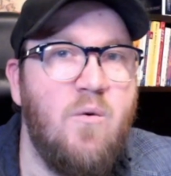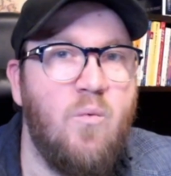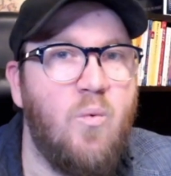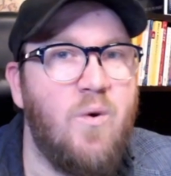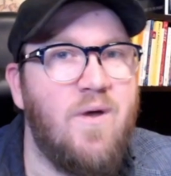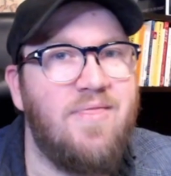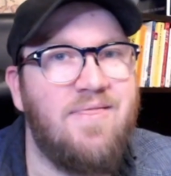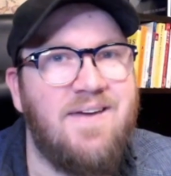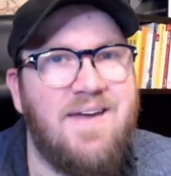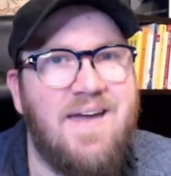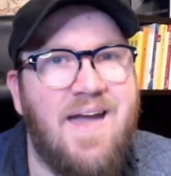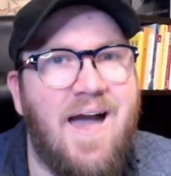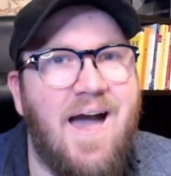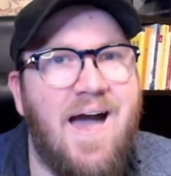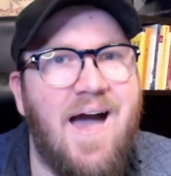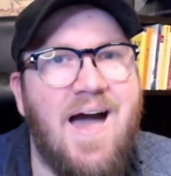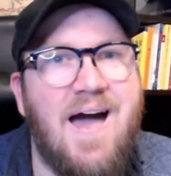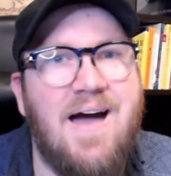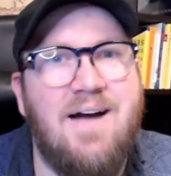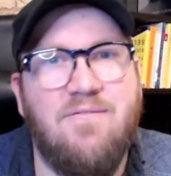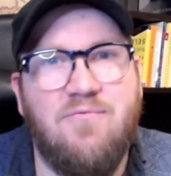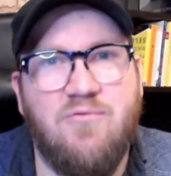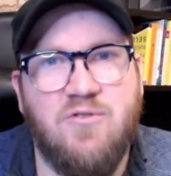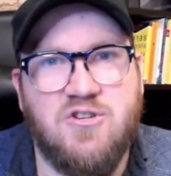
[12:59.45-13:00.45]
when the
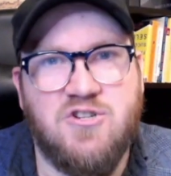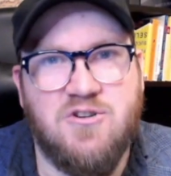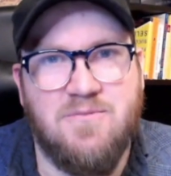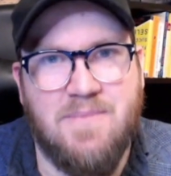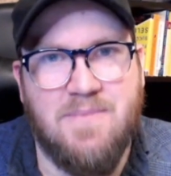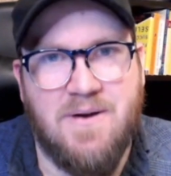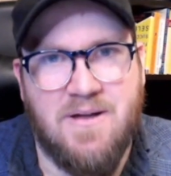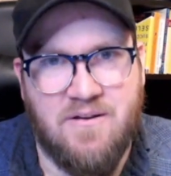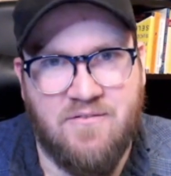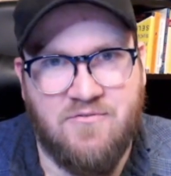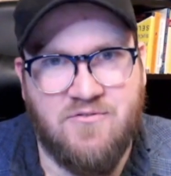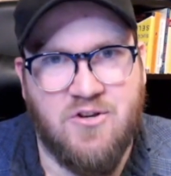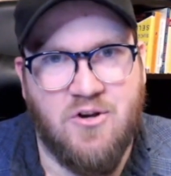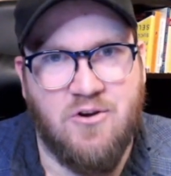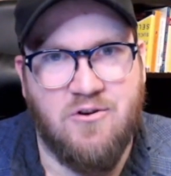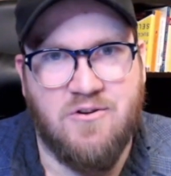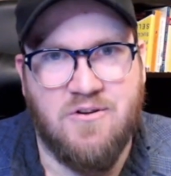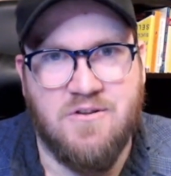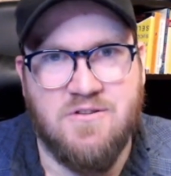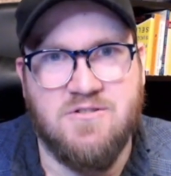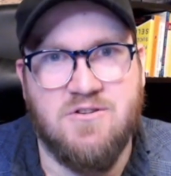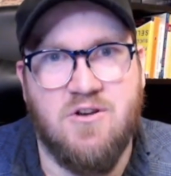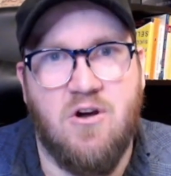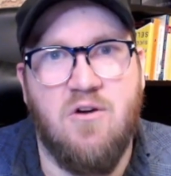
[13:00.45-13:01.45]
average amount of
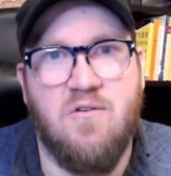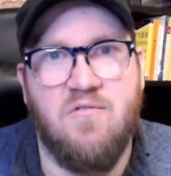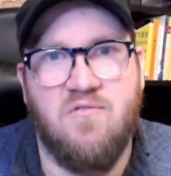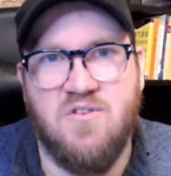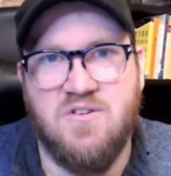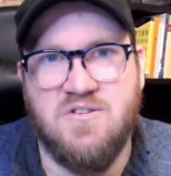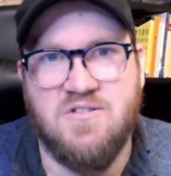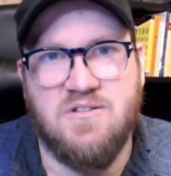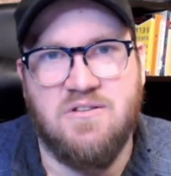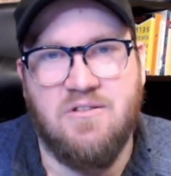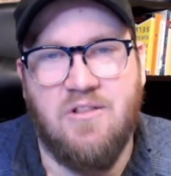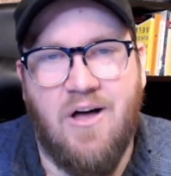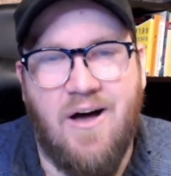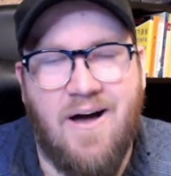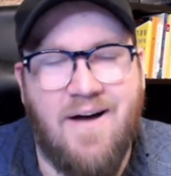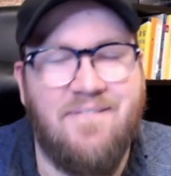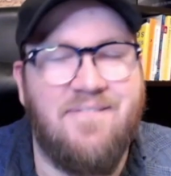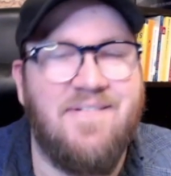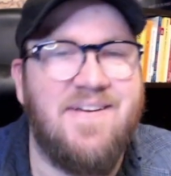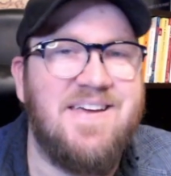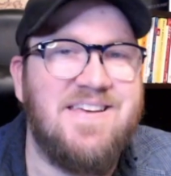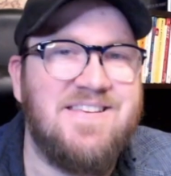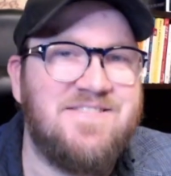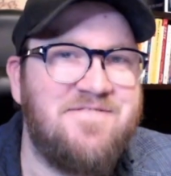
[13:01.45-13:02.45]
tokens over its
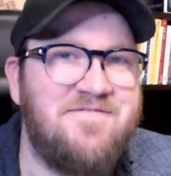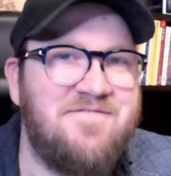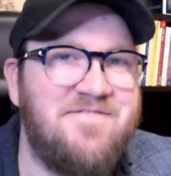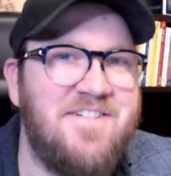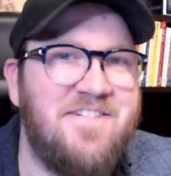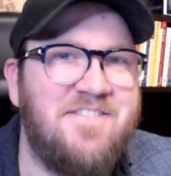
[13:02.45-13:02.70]
life is